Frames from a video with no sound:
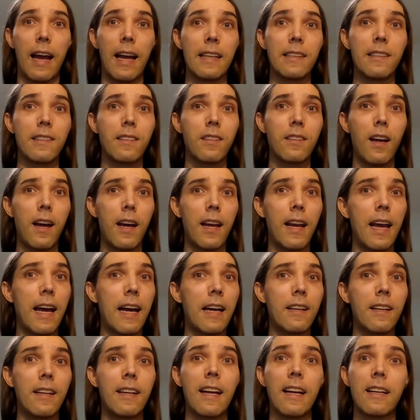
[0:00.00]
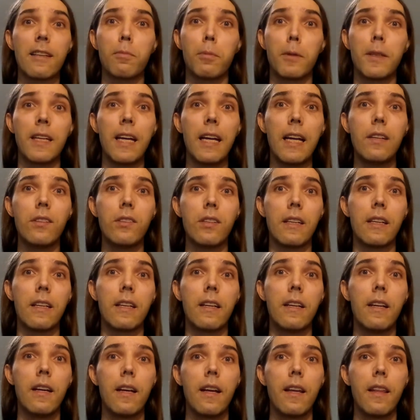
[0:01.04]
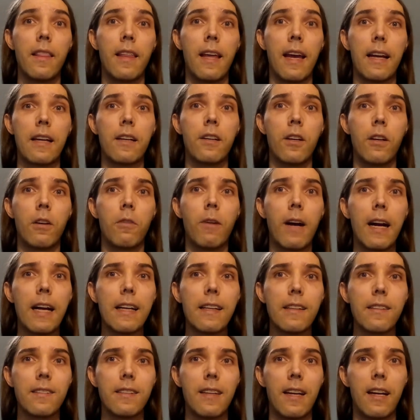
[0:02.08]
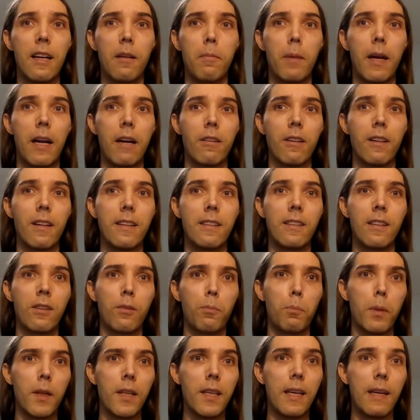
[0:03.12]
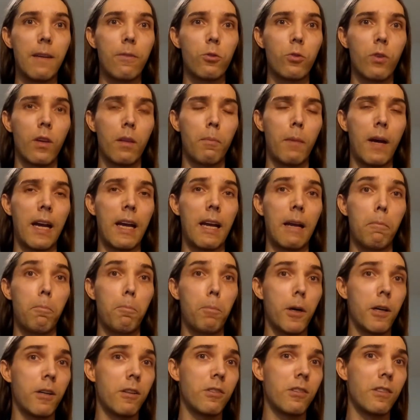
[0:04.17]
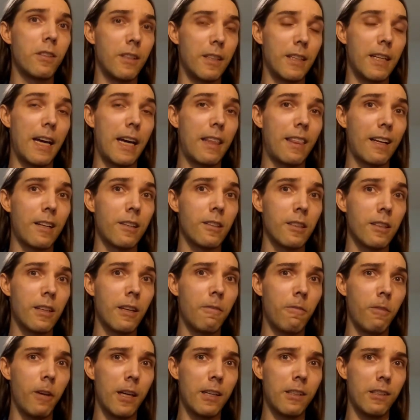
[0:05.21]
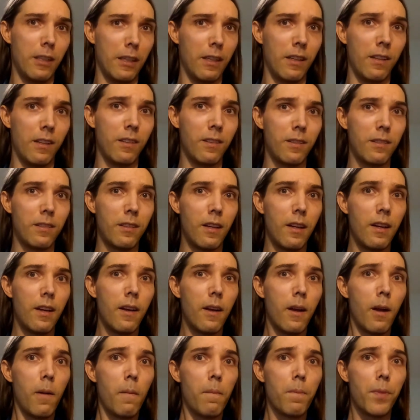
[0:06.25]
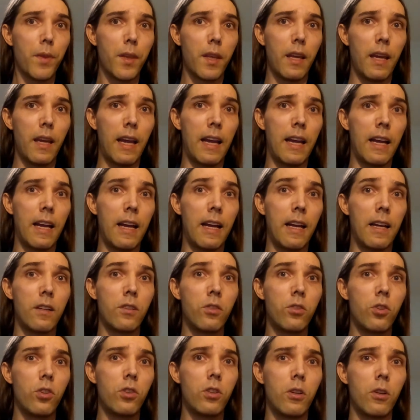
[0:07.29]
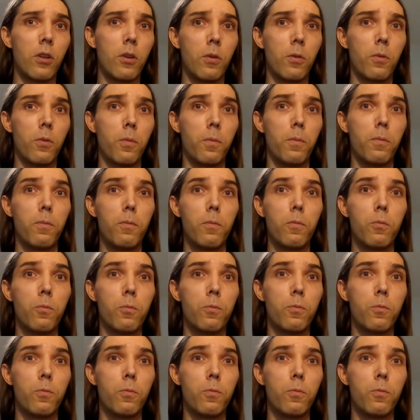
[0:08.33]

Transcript: I sought out an explanation that could reconcile my religious beliefs with my personal ethical convictions. And to